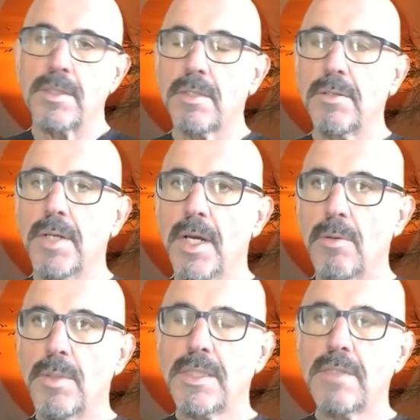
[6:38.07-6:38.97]
So
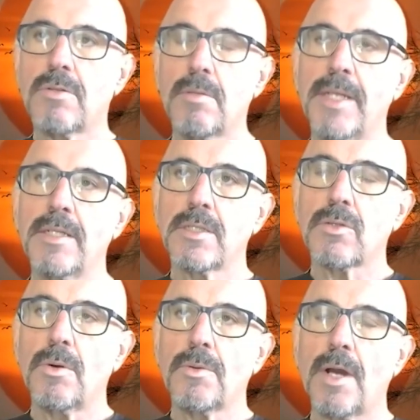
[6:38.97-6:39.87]
we see tremendous
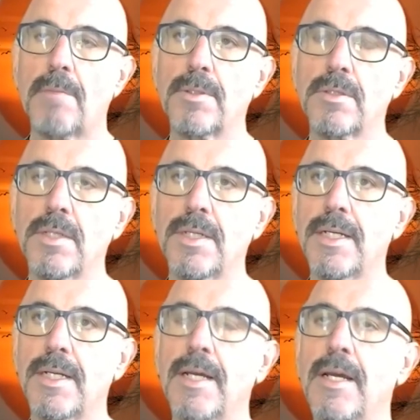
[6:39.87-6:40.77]
growth opportunity.